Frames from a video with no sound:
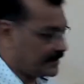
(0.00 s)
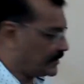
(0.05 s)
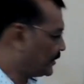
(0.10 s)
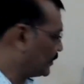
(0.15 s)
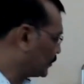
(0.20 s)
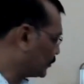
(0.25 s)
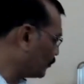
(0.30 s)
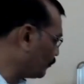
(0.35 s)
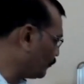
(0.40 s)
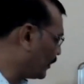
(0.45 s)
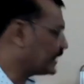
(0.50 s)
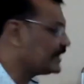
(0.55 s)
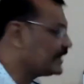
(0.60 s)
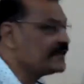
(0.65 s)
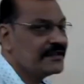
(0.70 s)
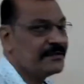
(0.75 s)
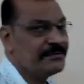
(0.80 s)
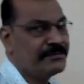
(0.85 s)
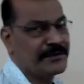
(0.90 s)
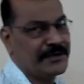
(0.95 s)
So what is
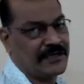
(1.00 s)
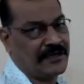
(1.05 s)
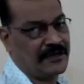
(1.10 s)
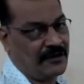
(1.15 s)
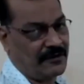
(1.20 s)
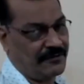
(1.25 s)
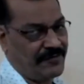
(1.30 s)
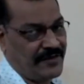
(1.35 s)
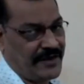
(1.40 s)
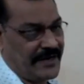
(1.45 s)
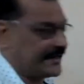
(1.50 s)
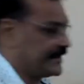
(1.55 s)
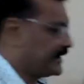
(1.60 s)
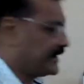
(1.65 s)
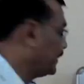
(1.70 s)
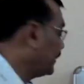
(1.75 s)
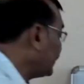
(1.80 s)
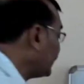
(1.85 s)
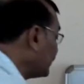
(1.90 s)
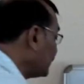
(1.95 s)
the meaning of that?
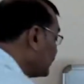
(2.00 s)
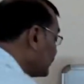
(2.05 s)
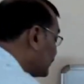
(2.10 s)
A